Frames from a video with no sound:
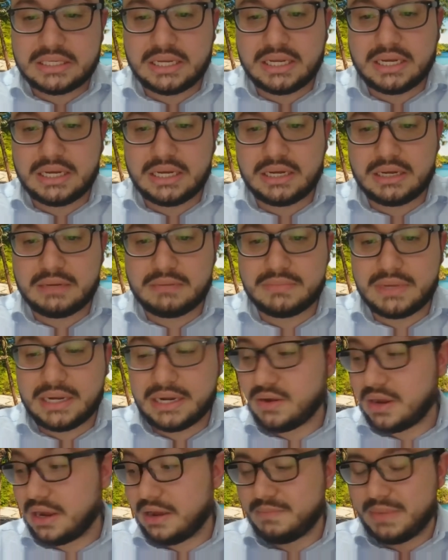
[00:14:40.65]

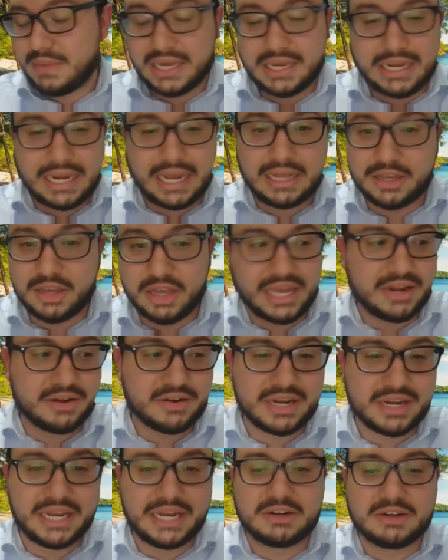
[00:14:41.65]
I don't have my
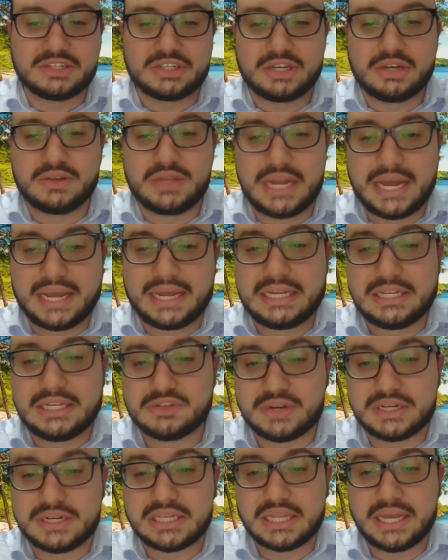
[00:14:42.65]
calculator here so that I can
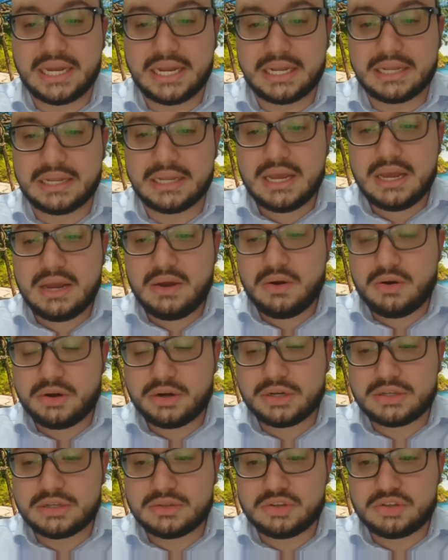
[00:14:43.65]
translate it
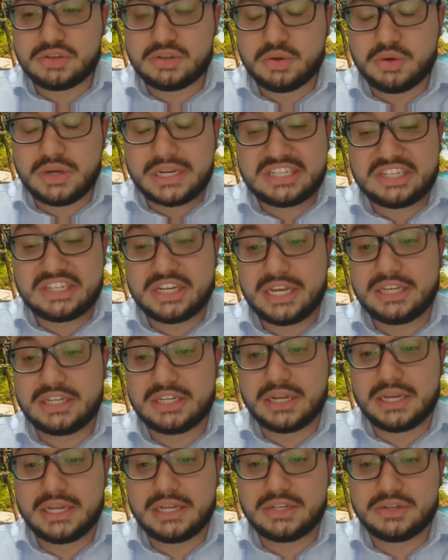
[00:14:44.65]
or to exchange
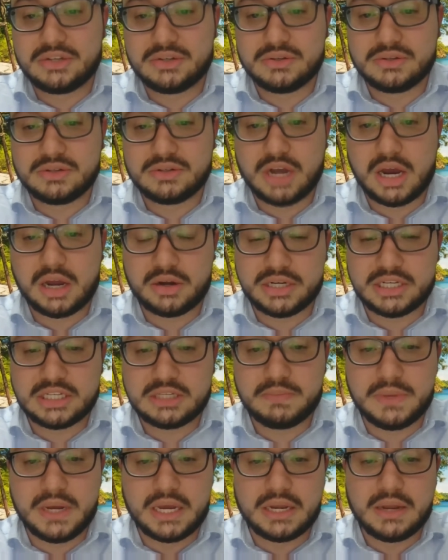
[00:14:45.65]
it into
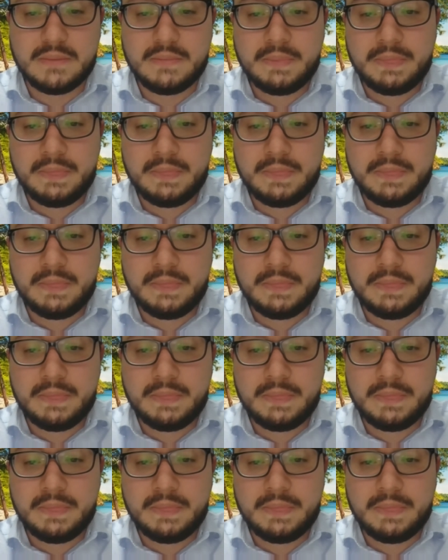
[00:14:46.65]
dollars, but